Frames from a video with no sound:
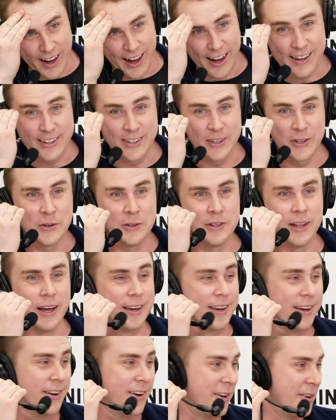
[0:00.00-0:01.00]
I do
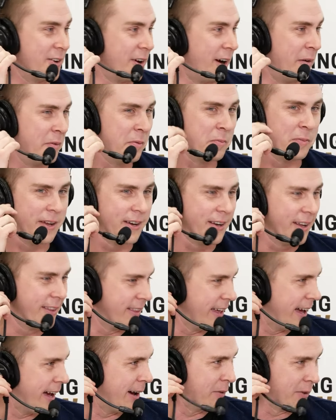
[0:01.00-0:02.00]
like a good compliment, and
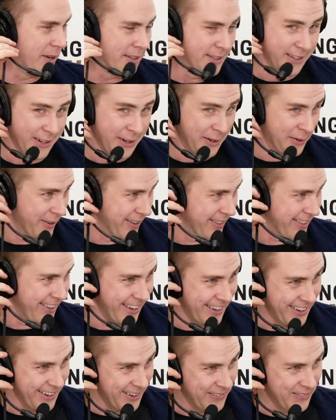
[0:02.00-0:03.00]
that was a good one.
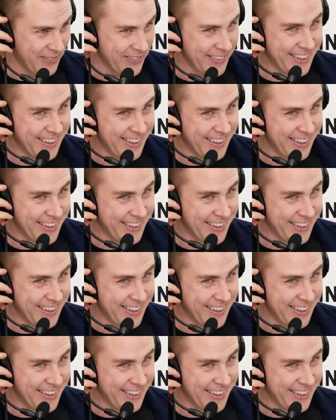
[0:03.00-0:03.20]
Thank you.